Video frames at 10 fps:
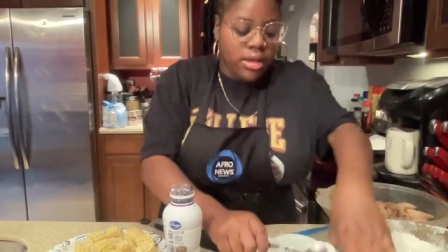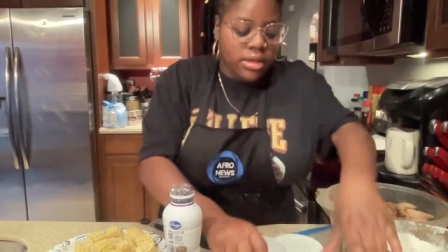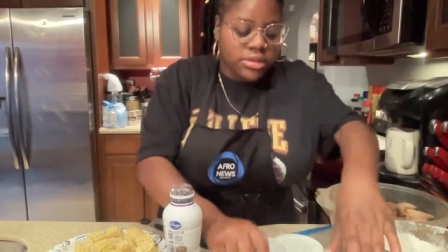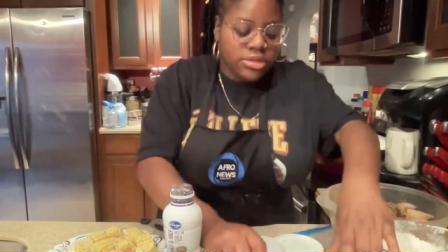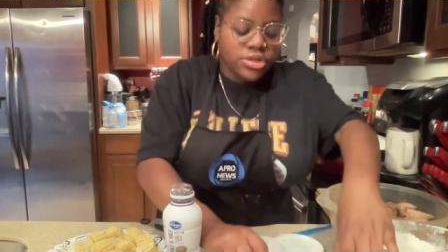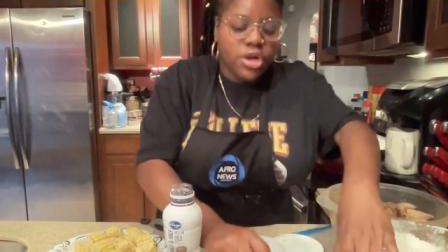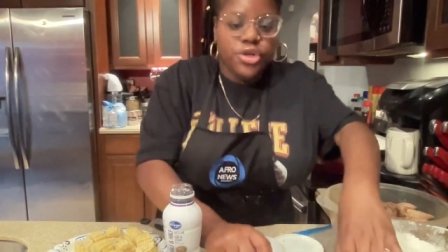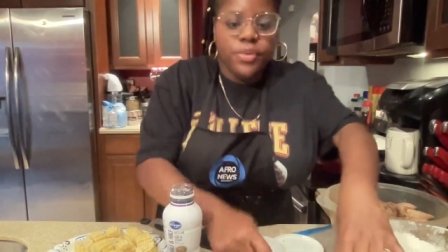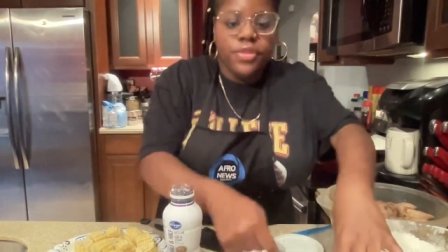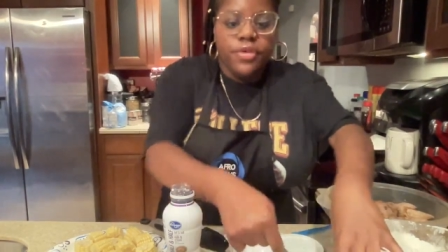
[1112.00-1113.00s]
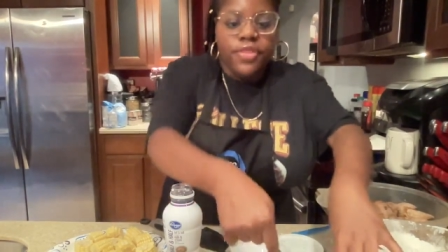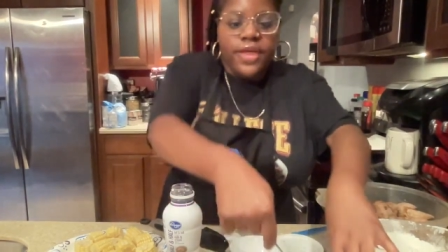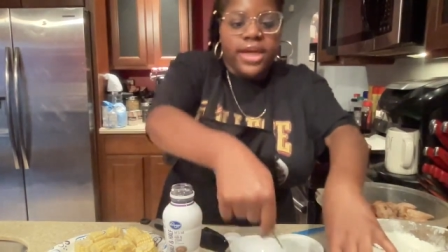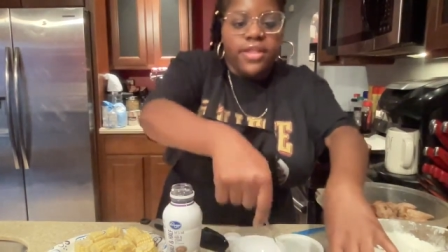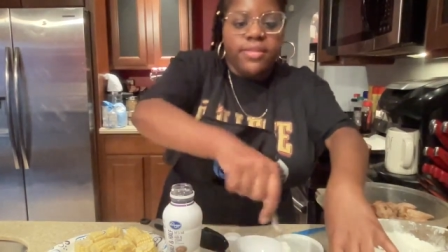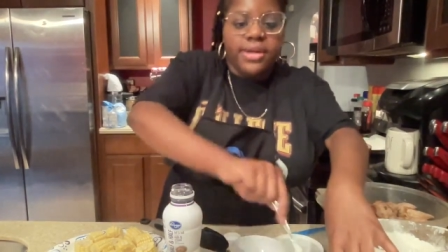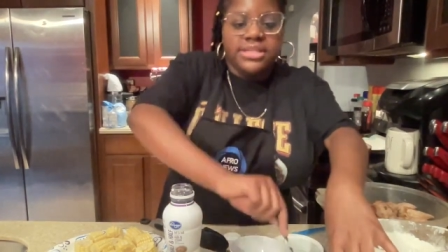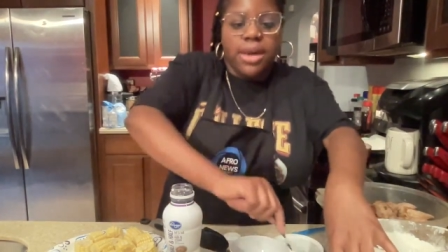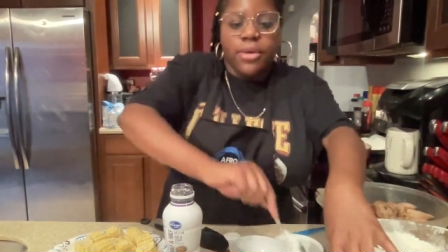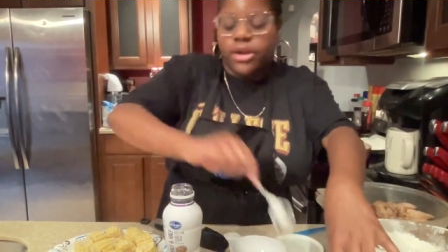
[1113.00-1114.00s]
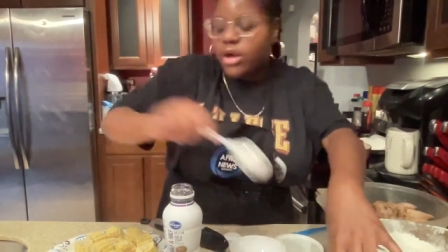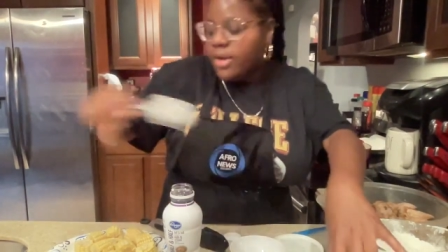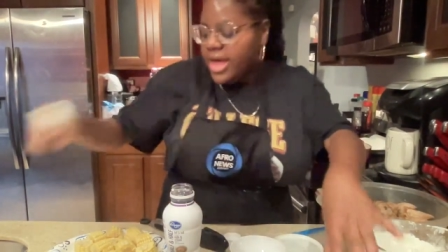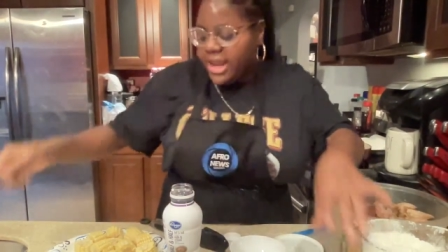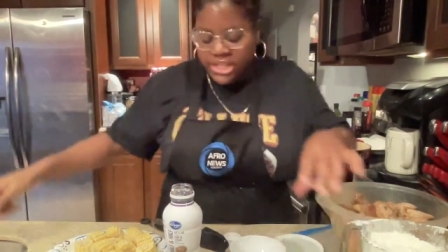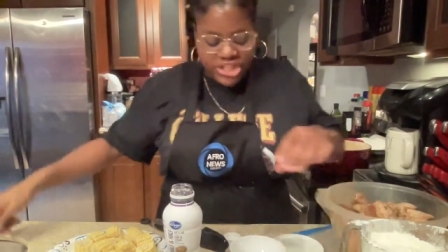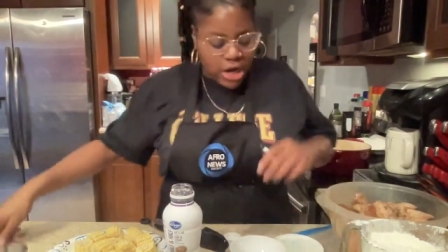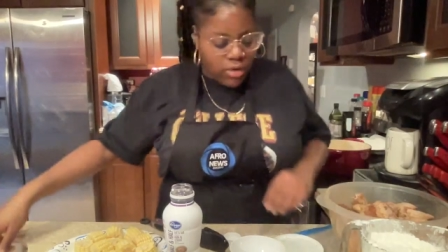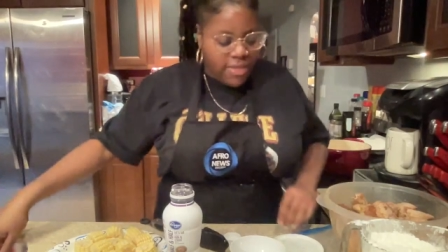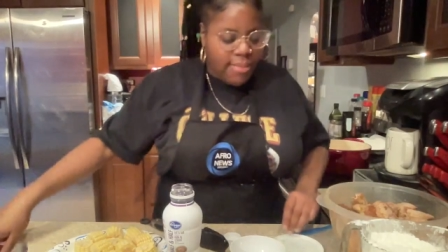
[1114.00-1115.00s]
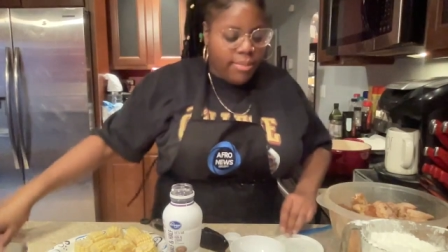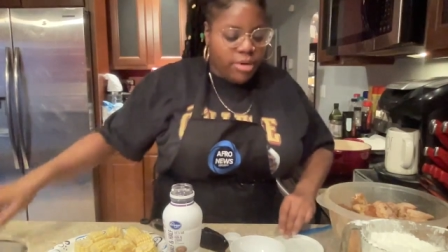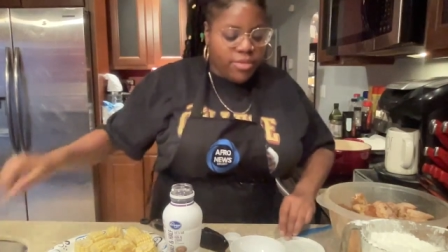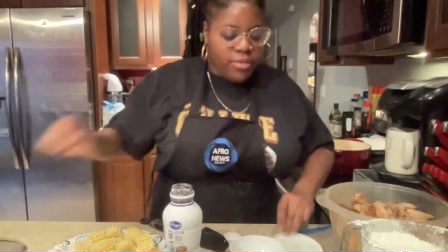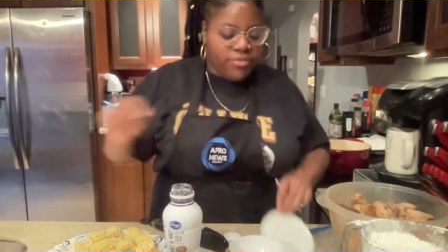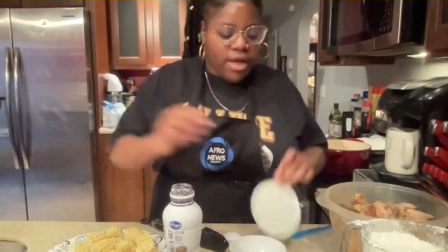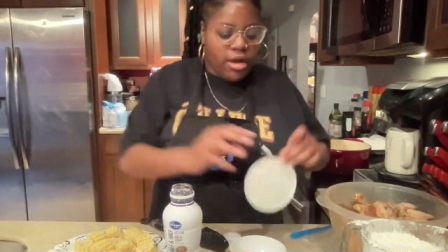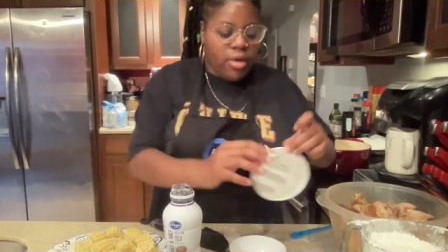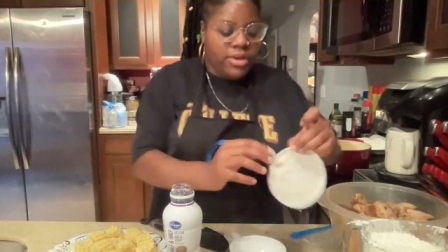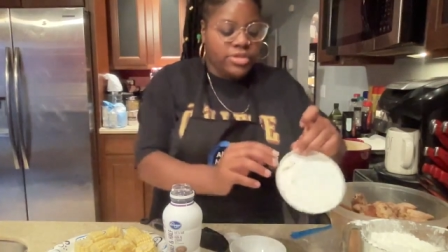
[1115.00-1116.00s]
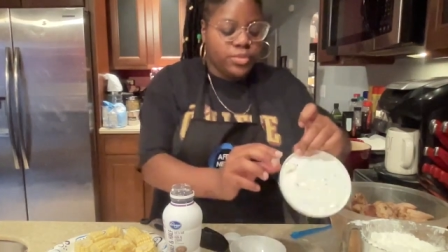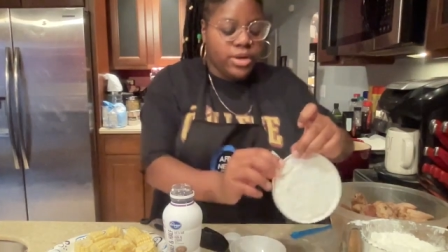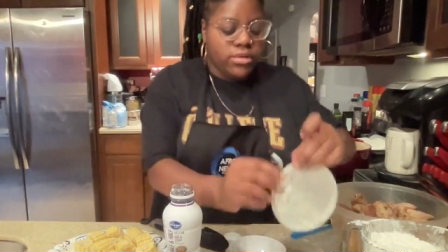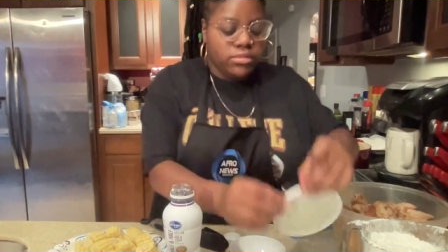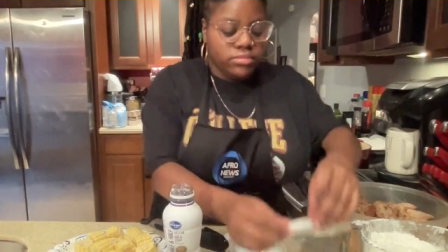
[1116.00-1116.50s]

to start doing their thing. And in the meantime, we're gonna go ahead and check on that butter that we've got going as well.